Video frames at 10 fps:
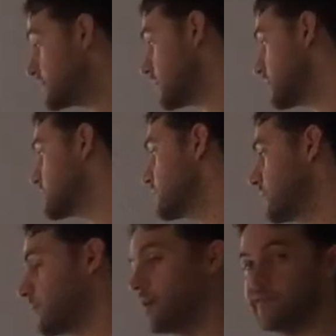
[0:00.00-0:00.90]
So this would
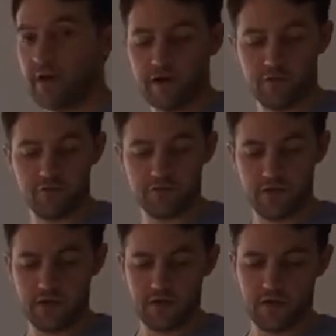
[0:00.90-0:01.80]
be my final
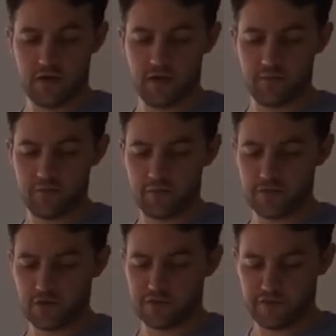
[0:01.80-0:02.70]

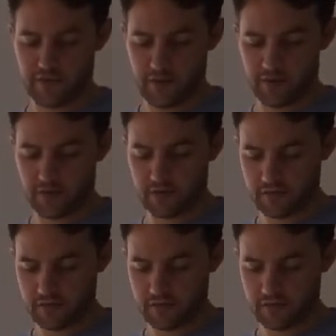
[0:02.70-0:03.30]
result for that one.